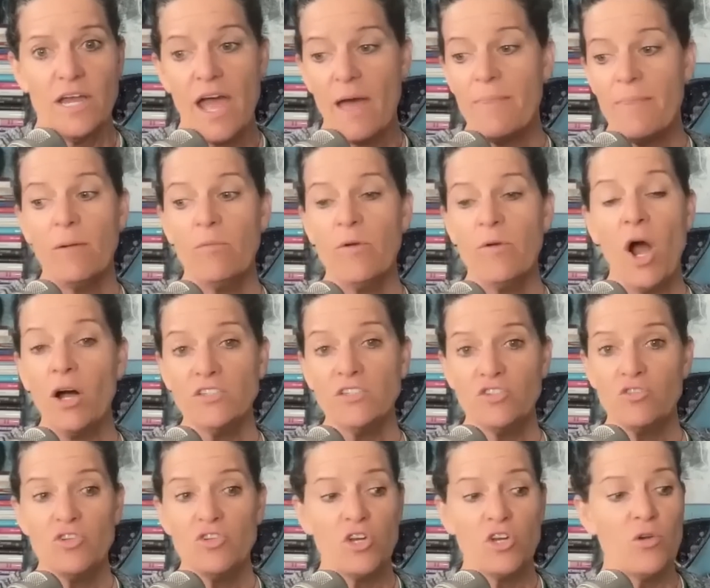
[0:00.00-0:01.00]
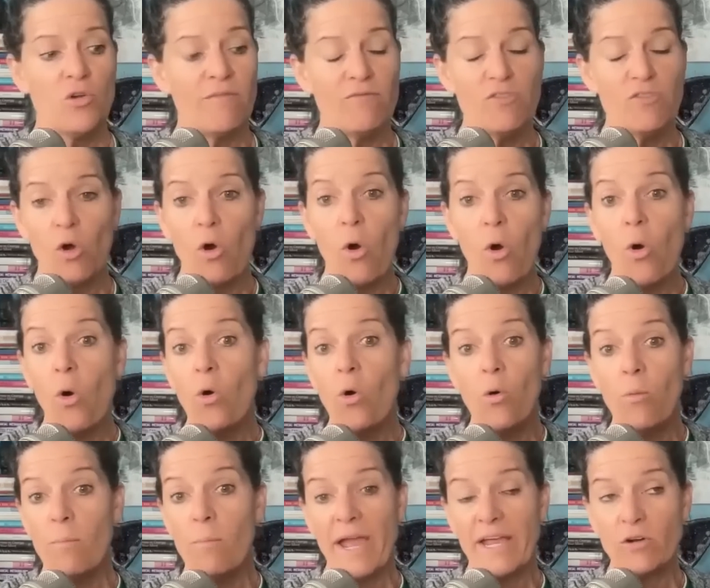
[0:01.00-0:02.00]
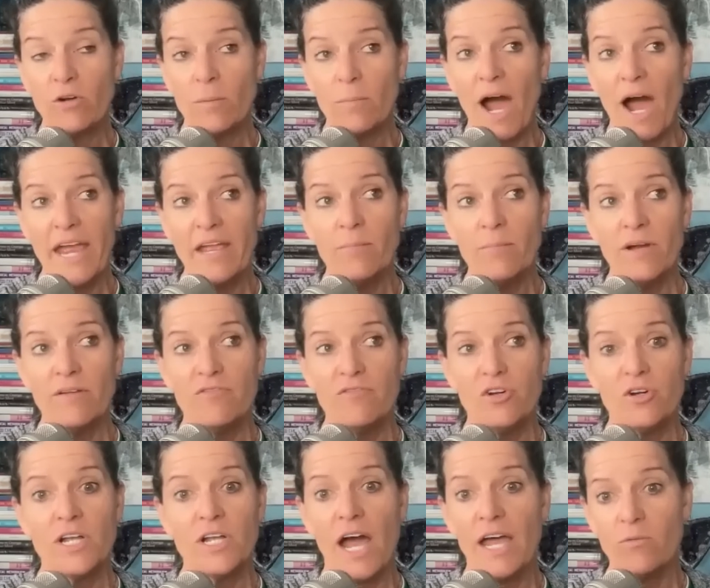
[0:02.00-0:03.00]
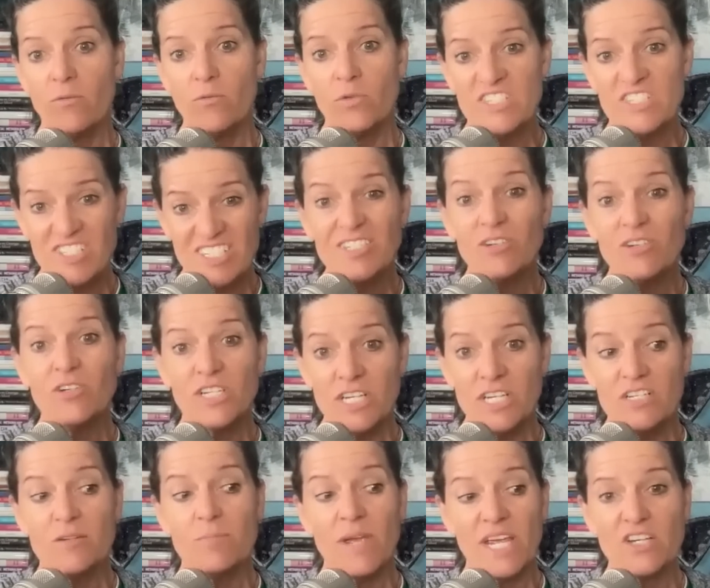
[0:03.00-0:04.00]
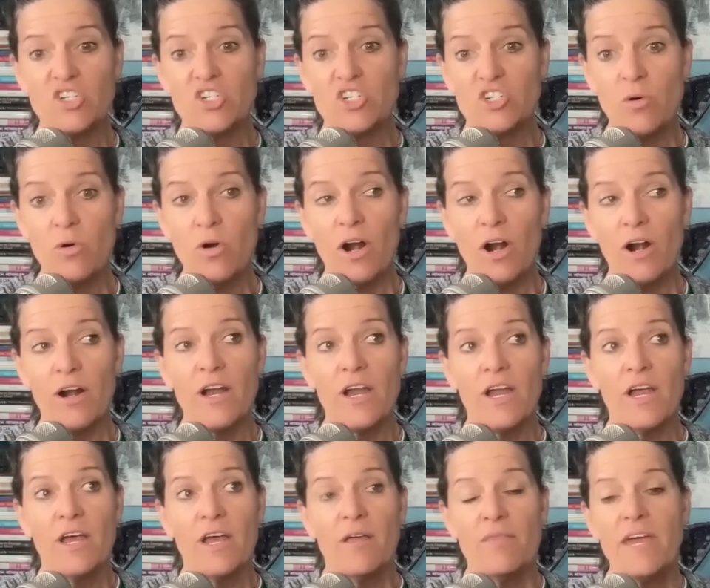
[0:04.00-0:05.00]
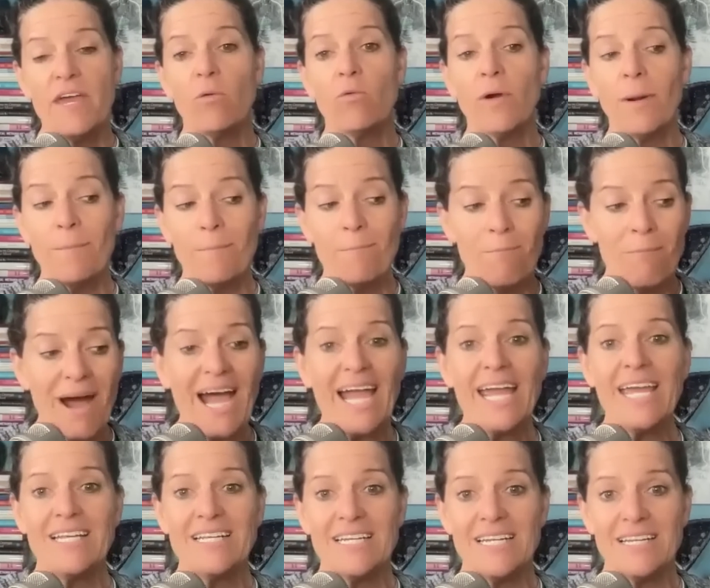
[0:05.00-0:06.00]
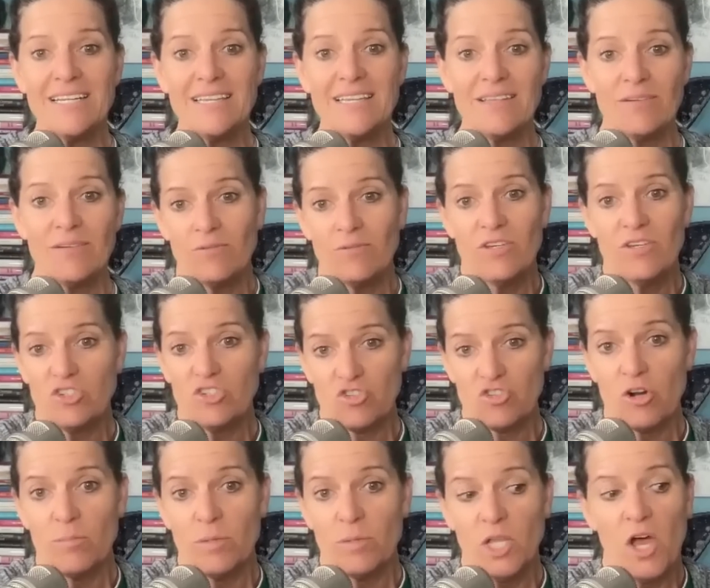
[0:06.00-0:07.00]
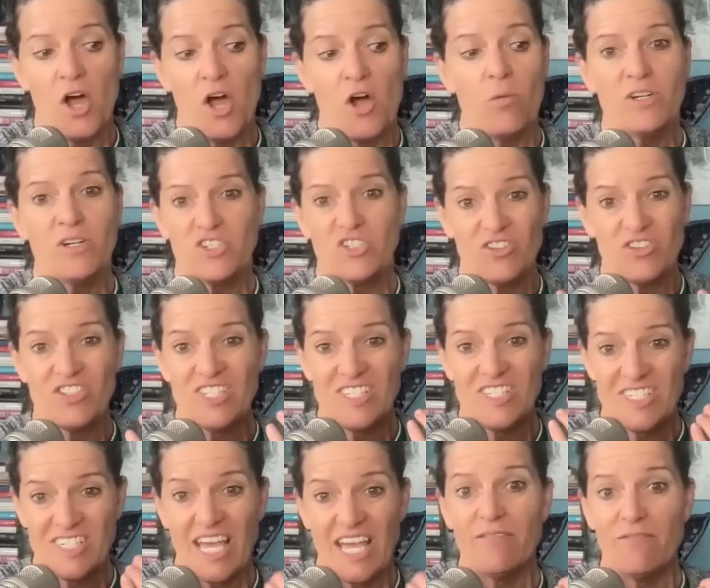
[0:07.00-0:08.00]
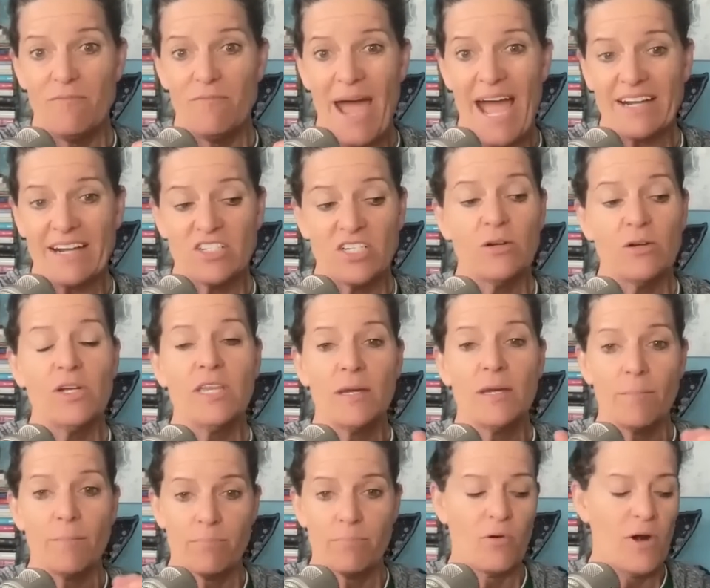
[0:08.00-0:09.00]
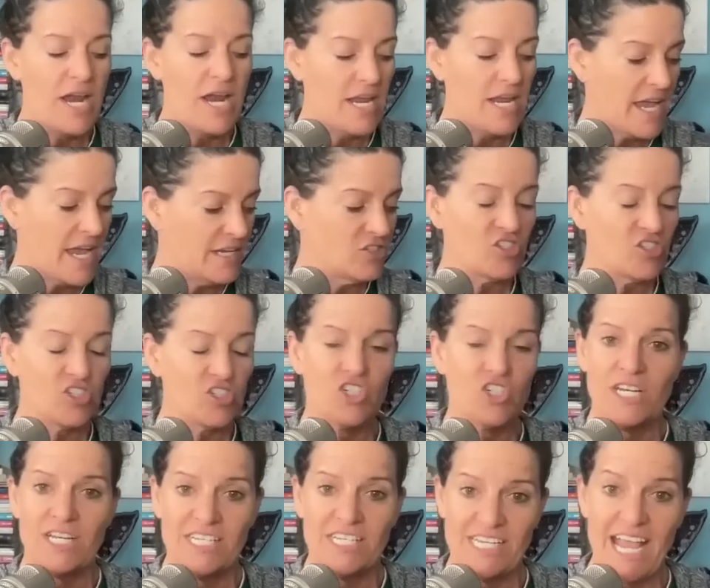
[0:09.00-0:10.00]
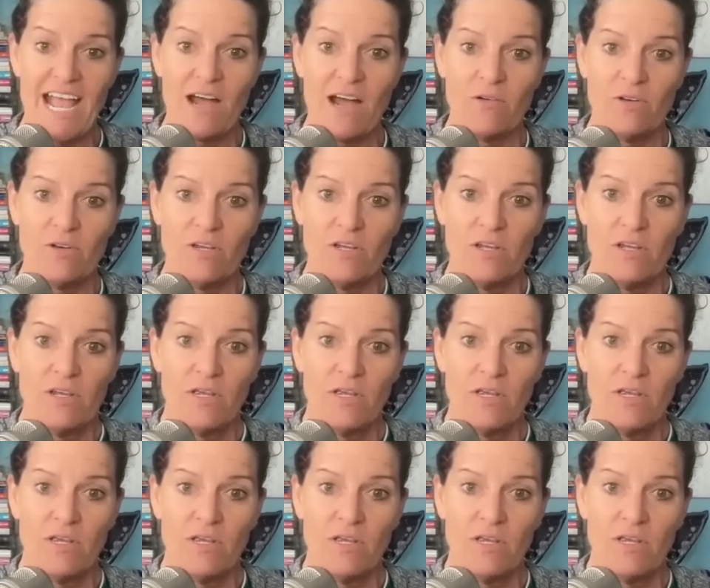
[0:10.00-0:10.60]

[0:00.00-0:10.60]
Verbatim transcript: And then we also know you have the whole microbiome of your gut. We still need to make sure that we're minding the estrobolome, which is the set of bacteria that break estrogen down.